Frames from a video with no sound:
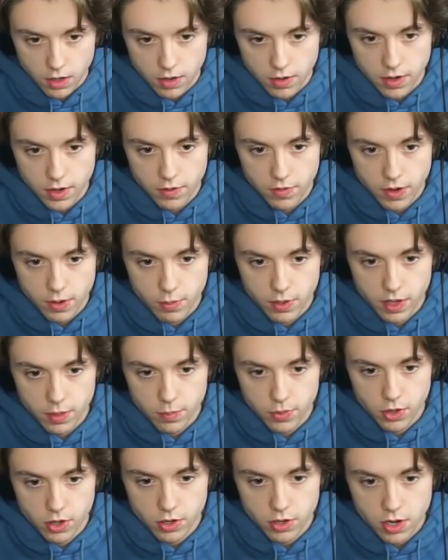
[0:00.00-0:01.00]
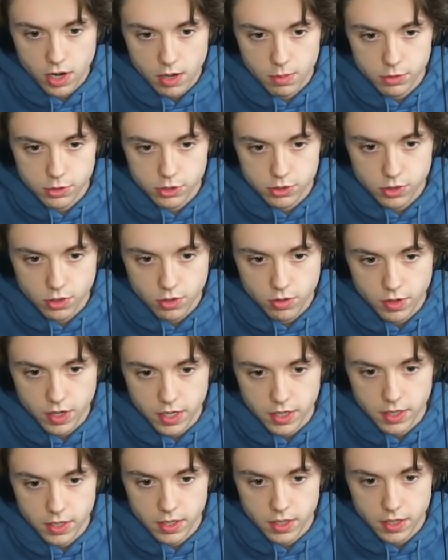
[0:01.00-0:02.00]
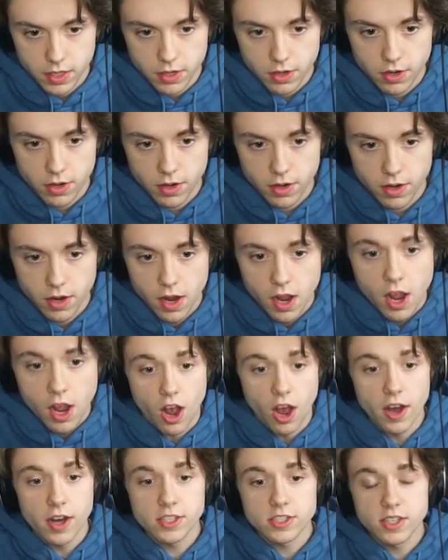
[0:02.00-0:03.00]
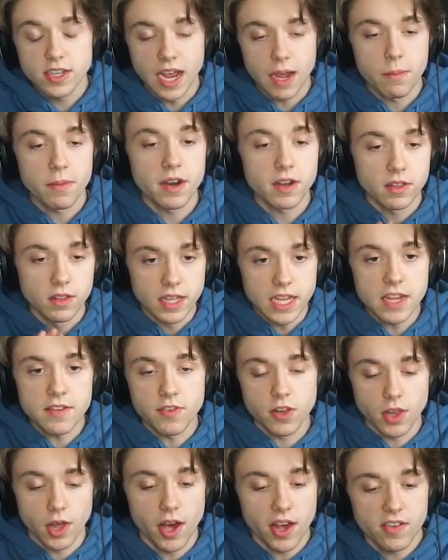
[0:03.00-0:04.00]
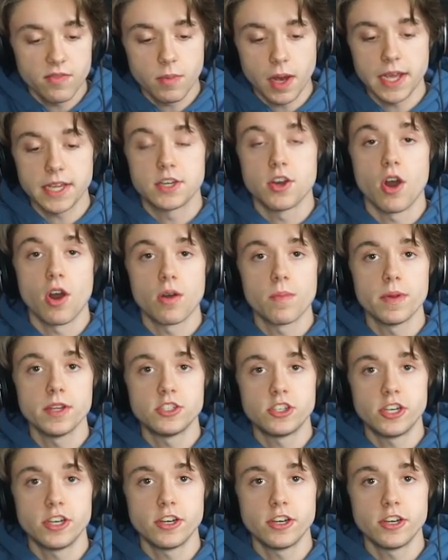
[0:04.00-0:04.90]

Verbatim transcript: All right, all right, we gotta put our cobblestone in here. Honestly, I'm gonna leave a lot of my garbage